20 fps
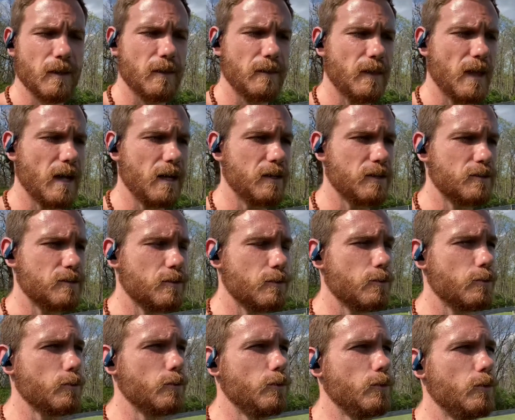that is
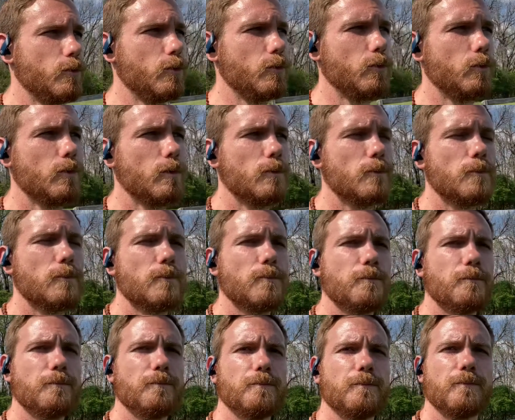through
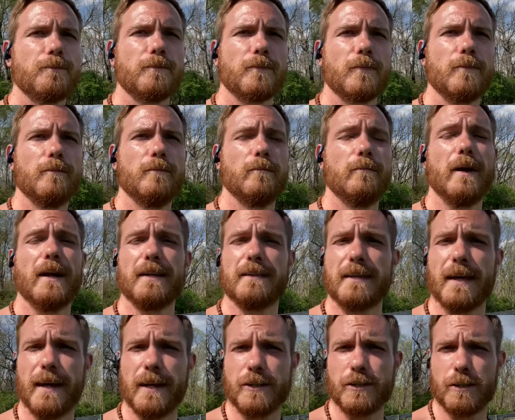
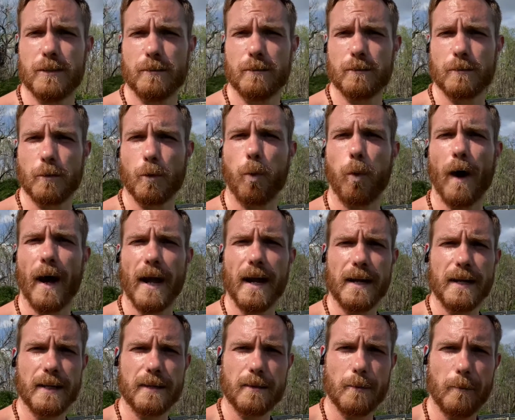meditation,
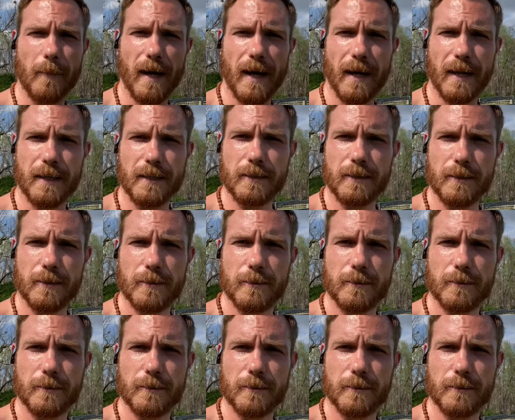quieting the mind,